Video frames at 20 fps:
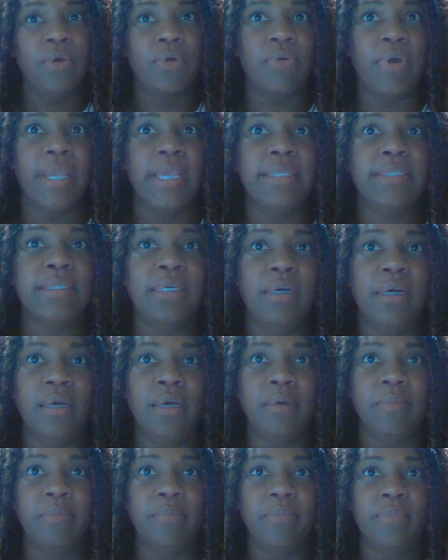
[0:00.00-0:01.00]
right?
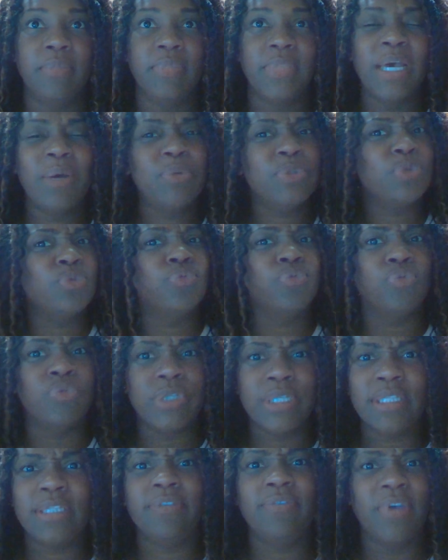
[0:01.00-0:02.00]
That was
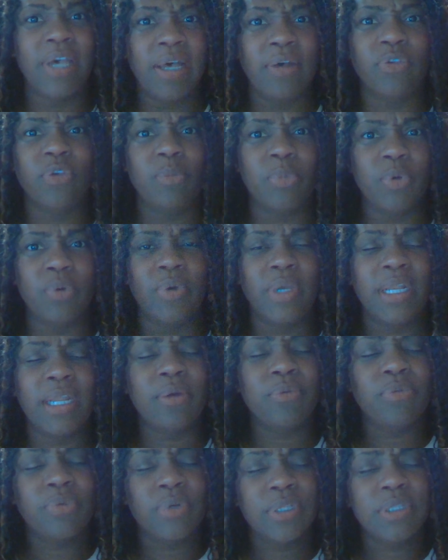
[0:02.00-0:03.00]
really valuable, and
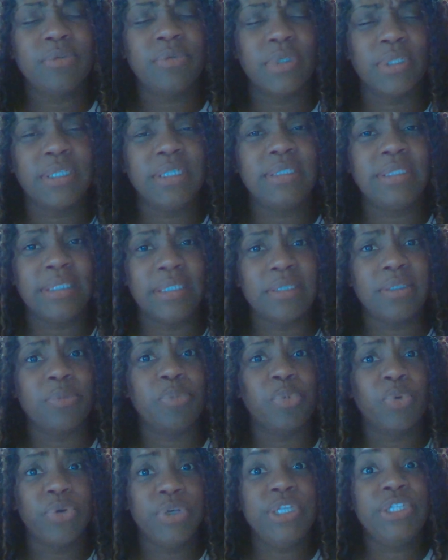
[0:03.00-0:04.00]
I really, really did
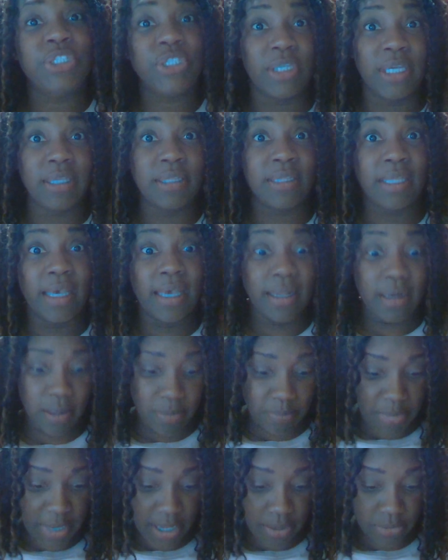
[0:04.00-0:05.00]
appreciate that
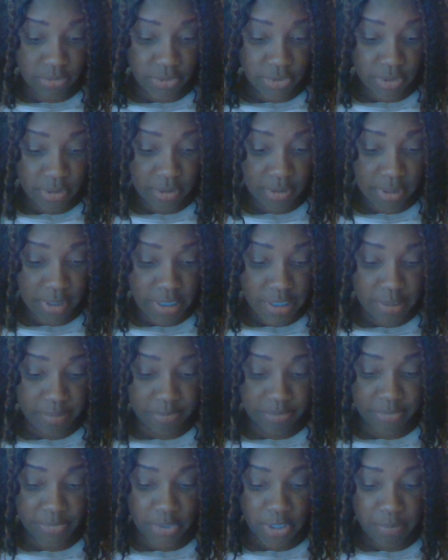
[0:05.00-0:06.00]
about
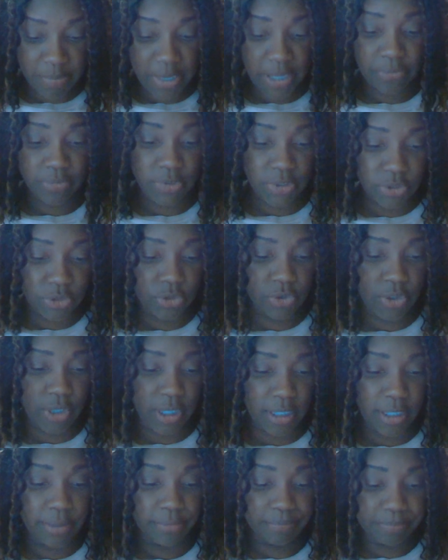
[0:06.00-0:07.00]
this
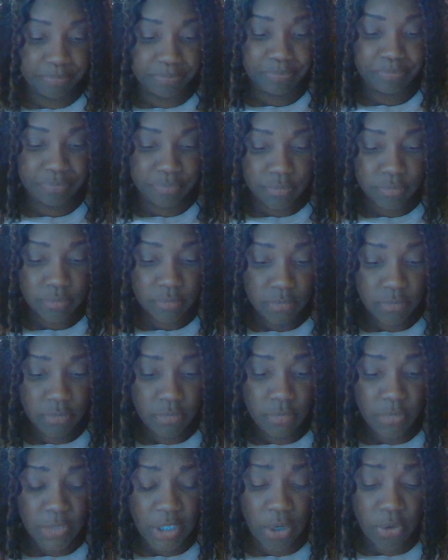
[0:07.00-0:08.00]
training.
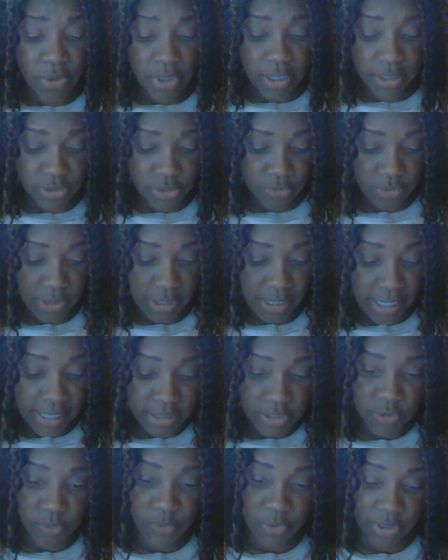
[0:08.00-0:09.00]
Okay, so the
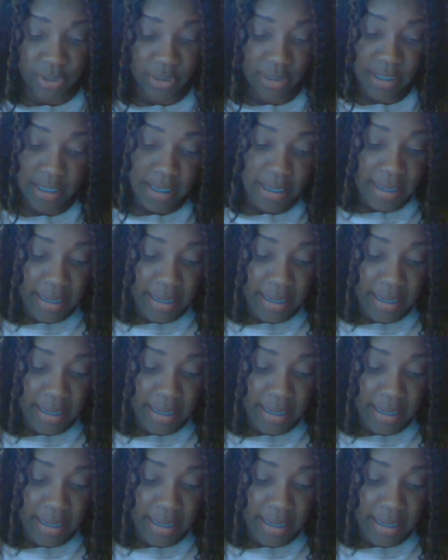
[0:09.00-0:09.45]
next one,